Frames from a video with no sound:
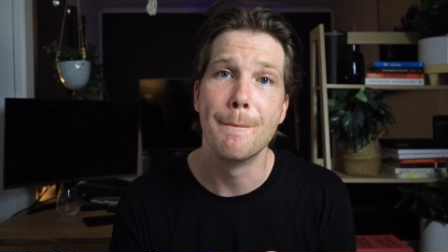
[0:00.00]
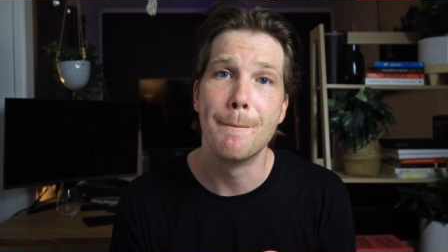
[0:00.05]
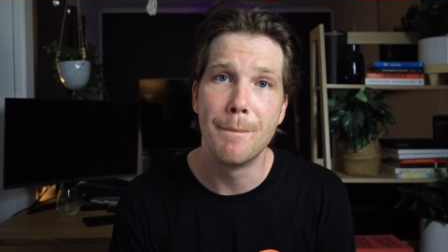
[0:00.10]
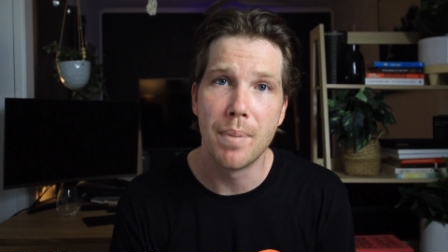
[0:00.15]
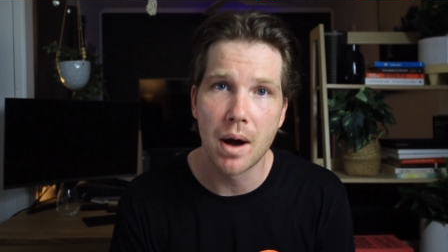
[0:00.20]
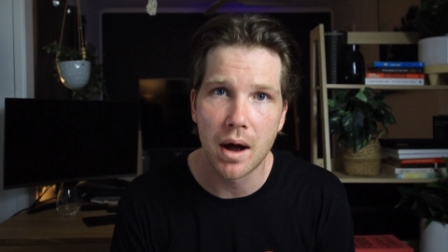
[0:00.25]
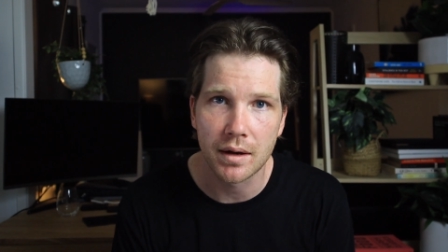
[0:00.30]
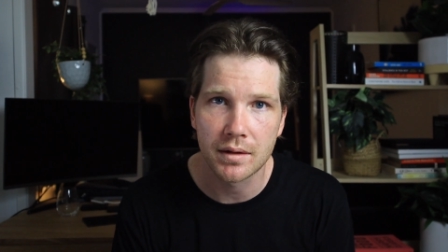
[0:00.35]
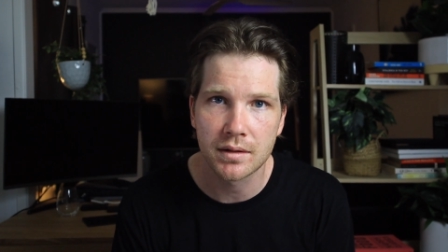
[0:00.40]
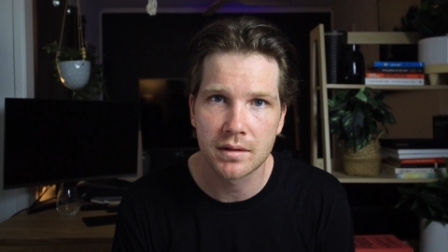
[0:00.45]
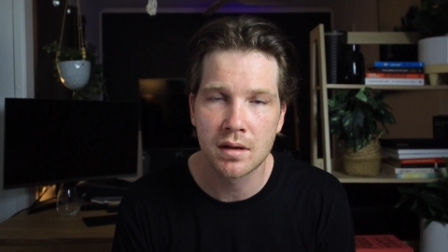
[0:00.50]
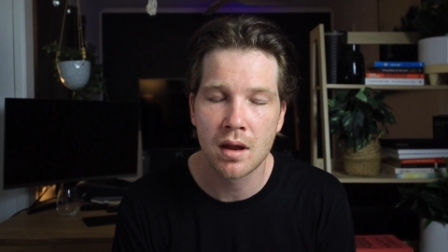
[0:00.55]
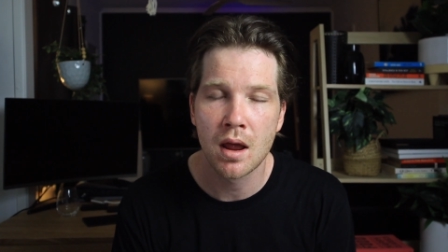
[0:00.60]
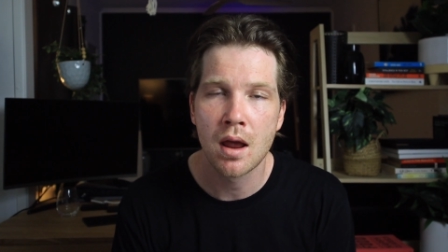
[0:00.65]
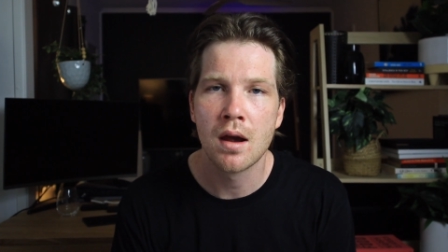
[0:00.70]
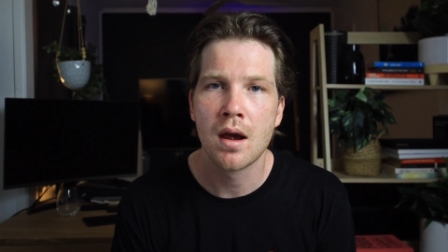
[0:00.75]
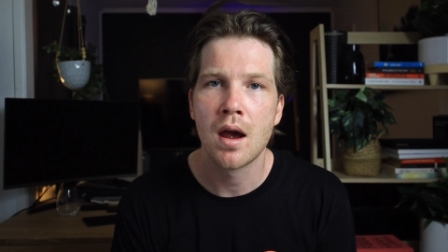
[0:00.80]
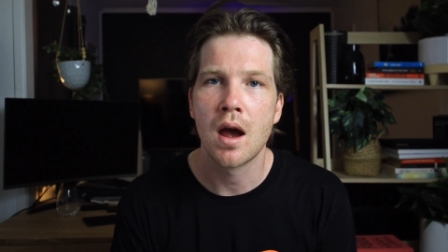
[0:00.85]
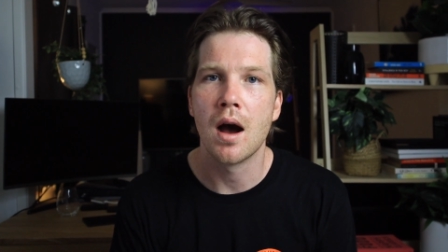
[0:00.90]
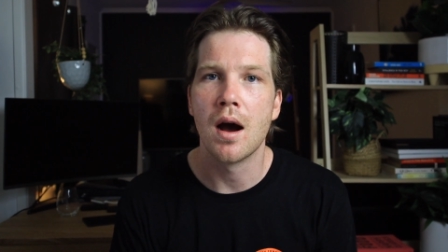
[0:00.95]
But
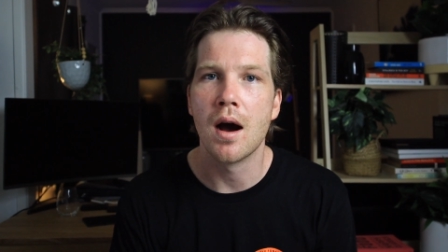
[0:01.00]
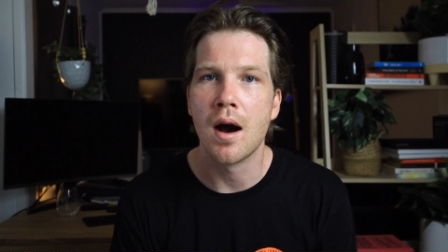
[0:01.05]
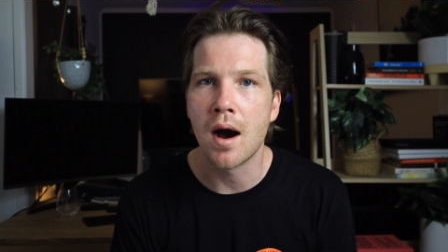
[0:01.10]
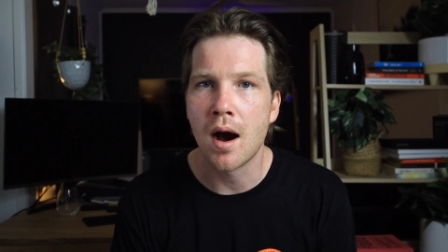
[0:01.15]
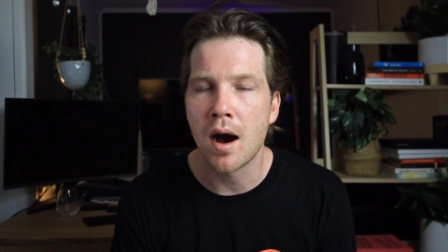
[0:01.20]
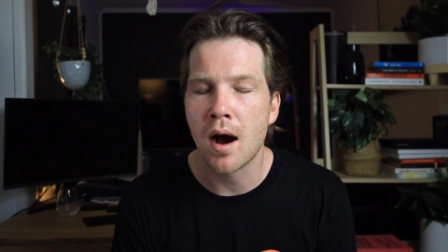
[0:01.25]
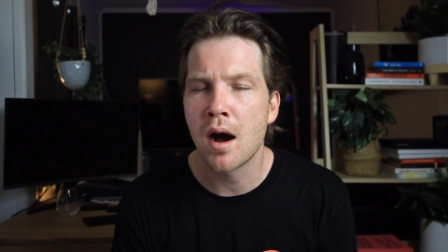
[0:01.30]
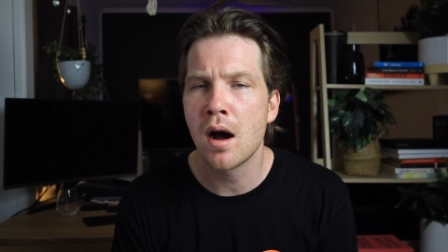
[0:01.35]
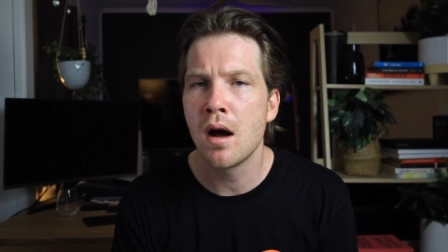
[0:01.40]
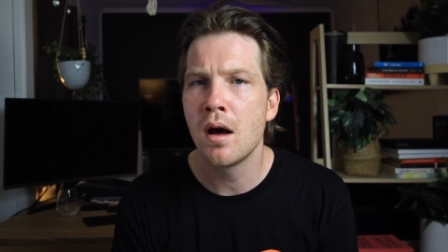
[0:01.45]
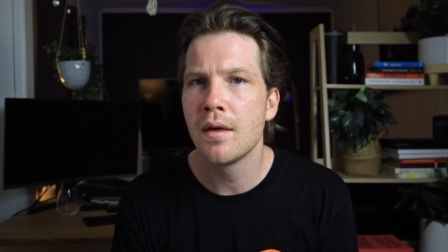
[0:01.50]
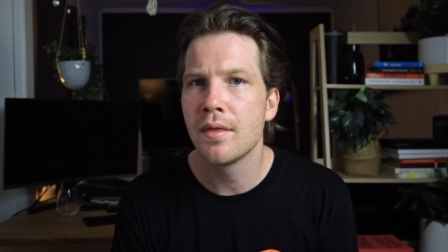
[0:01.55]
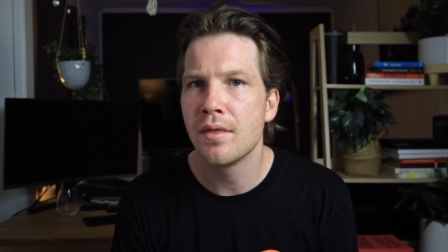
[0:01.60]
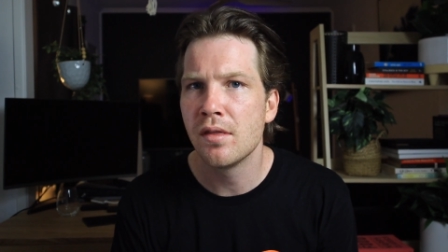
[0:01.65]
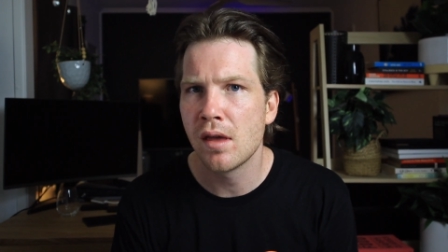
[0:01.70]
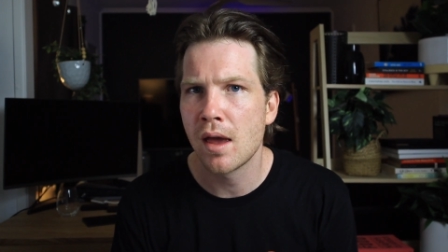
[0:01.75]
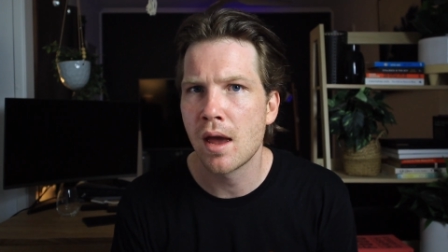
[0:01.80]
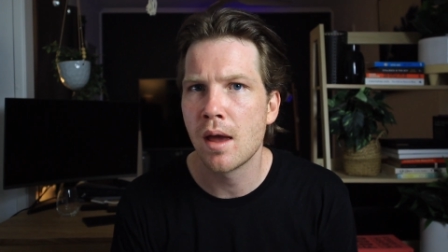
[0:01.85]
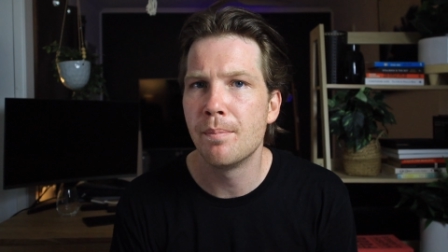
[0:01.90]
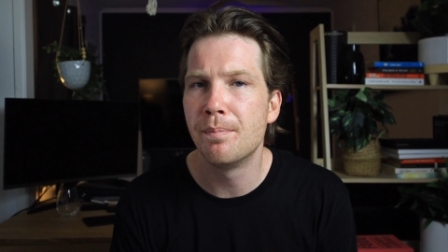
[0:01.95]
are
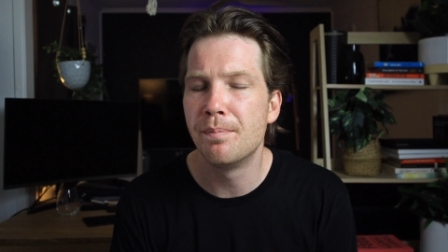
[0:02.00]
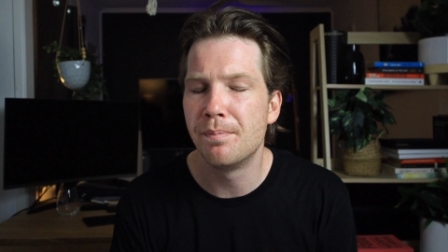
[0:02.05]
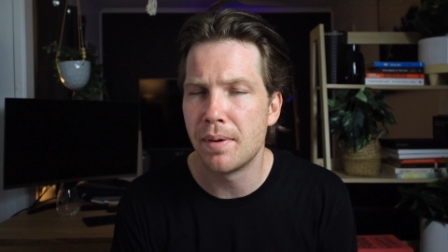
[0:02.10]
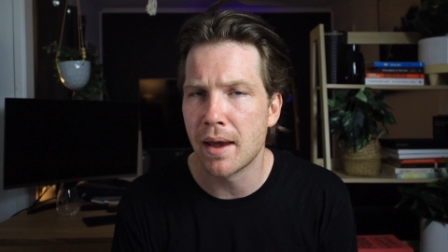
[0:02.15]
there